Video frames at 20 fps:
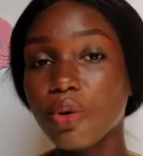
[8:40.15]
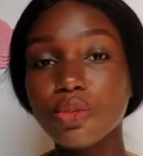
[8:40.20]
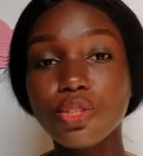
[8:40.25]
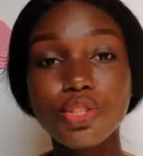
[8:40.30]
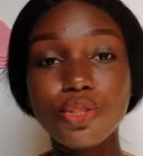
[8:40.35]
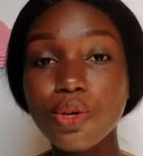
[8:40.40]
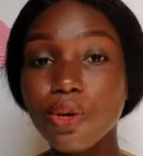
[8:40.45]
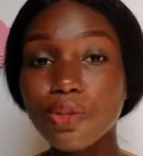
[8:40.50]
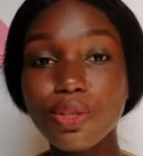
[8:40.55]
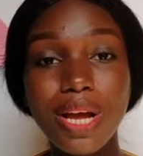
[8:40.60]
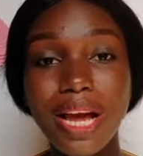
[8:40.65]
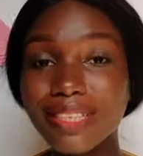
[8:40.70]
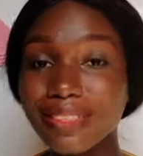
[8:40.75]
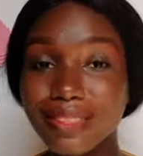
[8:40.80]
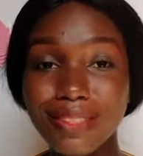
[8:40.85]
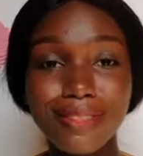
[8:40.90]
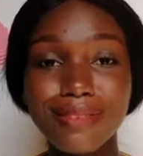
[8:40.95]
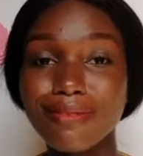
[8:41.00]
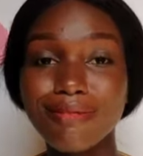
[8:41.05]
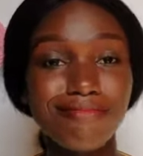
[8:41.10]
Show you
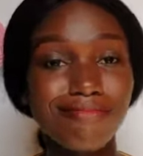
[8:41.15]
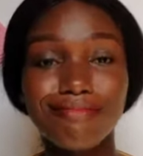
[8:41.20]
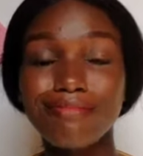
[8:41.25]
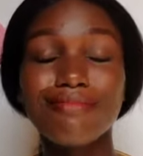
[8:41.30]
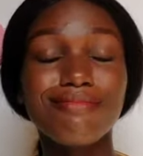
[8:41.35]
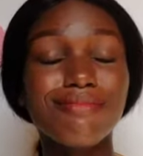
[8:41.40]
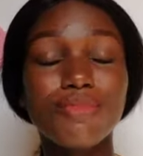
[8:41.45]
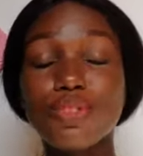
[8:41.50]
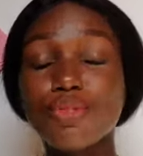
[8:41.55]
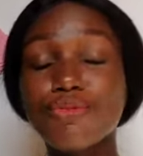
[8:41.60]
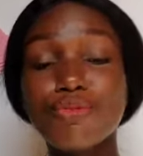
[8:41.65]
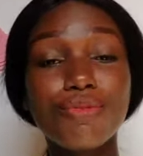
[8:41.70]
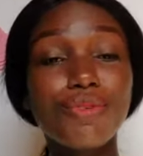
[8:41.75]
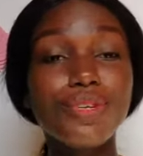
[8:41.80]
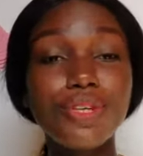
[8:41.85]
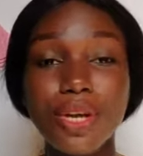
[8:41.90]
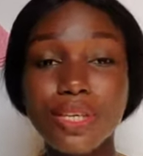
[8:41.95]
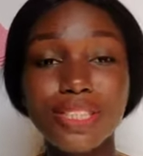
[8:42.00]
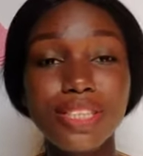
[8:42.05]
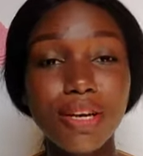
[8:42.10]
as in
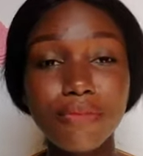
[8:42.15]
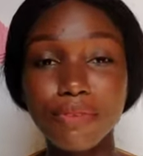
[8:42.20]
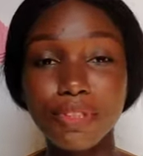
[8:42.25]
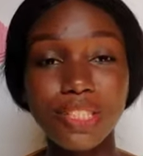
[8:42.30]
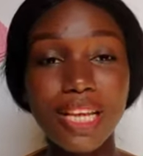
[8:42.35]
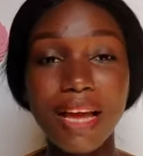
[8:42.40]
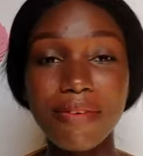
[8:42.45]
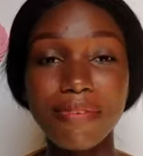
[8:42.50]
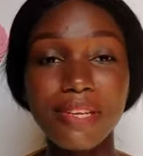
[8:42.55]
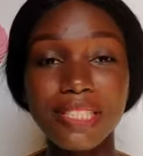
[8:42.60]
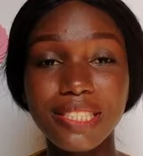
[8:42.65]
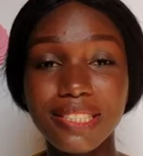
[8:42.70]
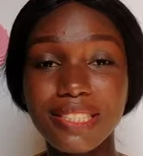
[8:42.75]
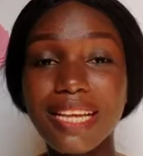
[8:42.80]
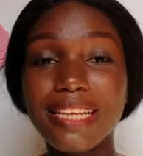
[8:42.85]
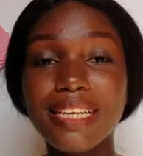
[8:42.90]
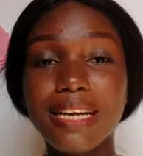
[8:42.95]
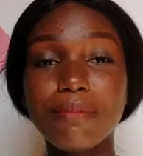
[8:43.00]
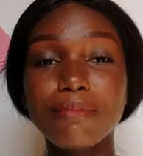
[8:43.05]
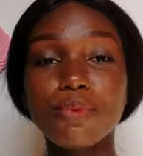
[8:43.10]
throw yourself to their faces.
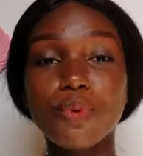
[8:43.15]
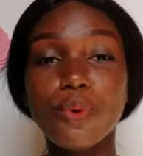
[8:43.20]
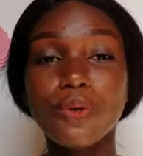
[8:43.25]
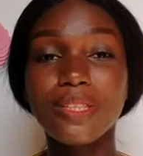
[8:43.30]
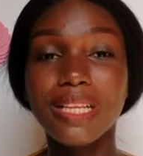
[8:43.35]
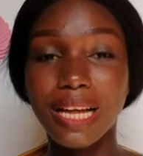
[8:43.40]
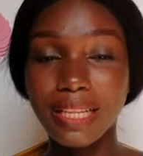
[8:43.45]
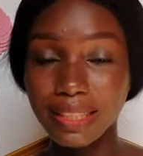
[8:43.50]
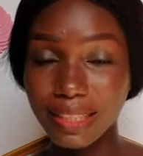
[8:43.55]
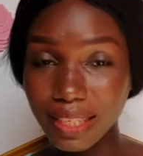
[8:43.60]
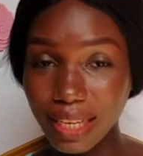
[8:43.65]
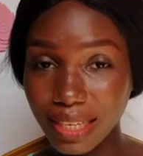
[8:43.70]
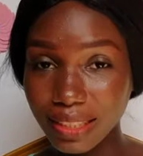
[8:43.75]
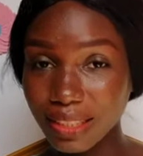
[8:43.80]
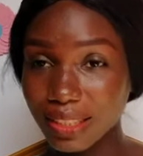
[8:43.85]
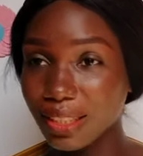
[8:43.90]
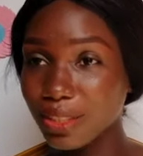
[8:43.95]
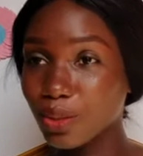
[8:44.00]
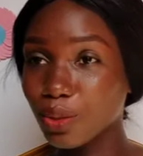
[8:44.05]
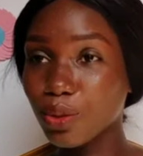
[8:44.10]
Let them know that
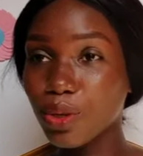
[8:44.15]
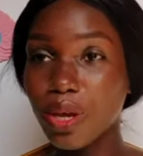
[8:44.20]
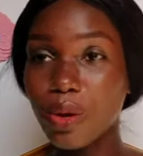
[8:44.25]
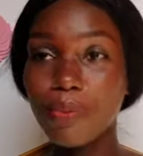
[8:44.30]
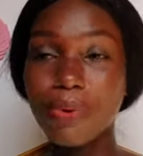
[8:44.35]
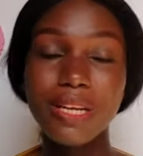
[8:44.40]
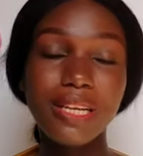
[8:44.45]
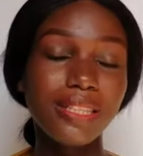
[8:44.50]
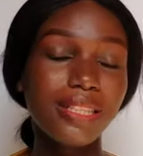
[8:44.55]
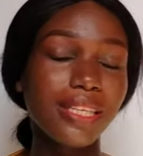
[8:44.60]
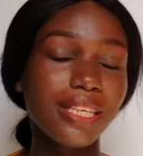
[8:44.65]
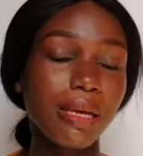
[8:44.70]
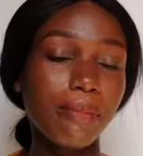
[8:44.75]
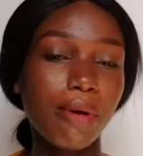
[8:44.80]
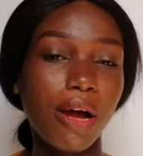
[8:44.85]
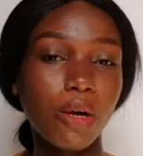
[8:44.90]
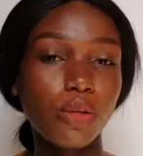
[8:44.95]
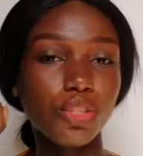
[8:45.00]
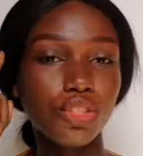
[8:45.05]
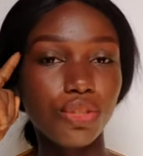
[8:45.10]
yes, this when they think
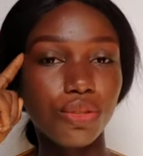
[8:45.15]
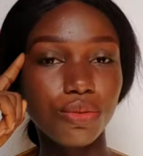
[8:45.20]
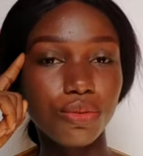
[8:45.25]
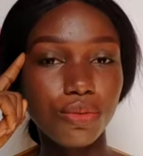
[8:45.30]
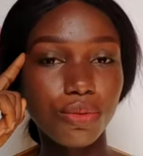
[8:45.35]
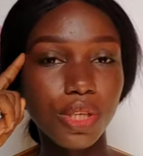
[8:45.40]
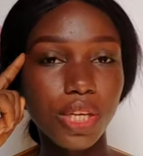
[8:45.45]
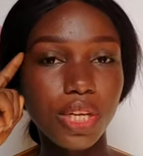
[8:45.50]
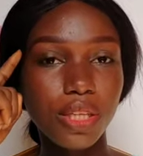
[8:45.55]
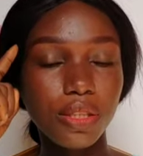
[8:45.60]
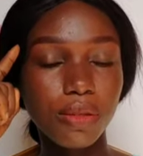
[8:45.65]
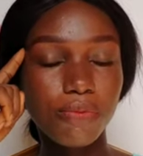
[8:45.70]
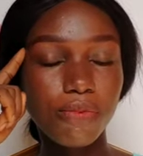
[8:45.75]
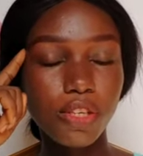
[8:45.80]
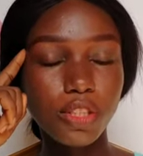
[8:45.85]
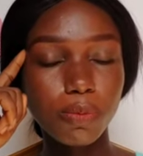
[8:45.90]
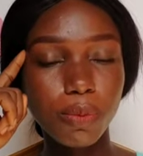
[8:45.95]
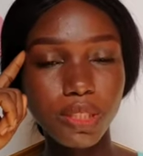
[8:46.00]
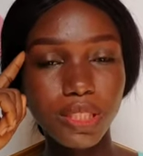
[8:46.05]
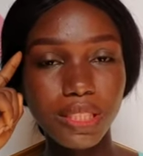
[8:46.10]
about shoe, the
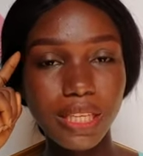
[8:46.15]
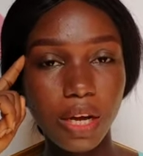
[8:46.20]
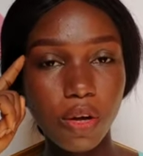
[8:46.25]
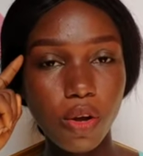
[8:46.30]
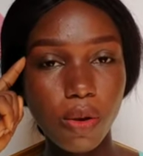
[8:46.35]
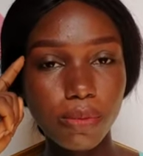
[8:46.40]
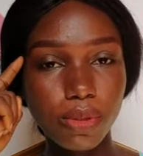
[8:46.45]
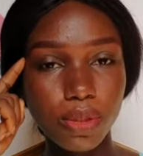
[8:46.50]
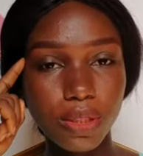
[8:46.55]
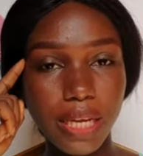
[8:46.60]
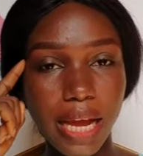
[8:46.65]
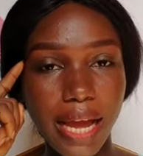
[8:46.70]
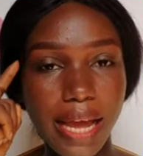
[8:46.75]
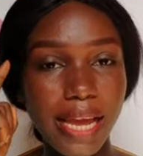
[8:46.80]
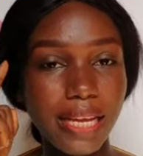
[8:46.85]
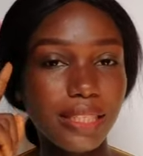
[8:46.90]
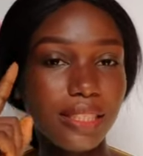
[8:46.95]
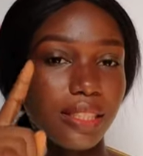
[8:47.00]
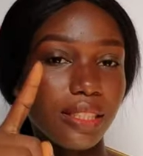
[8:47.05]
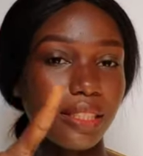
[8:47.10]
first person that comes to their
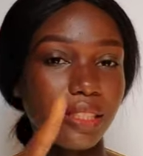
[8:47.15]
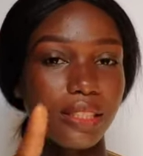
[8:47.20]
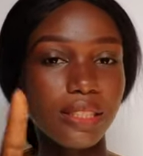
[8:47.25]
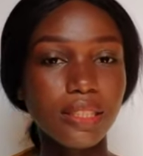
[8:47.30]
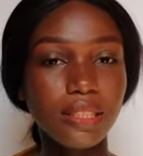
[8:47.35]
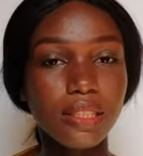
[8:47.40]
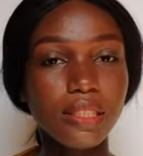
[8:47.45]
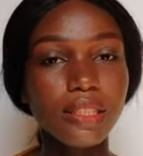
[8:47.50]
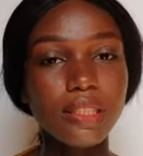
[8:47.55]
head is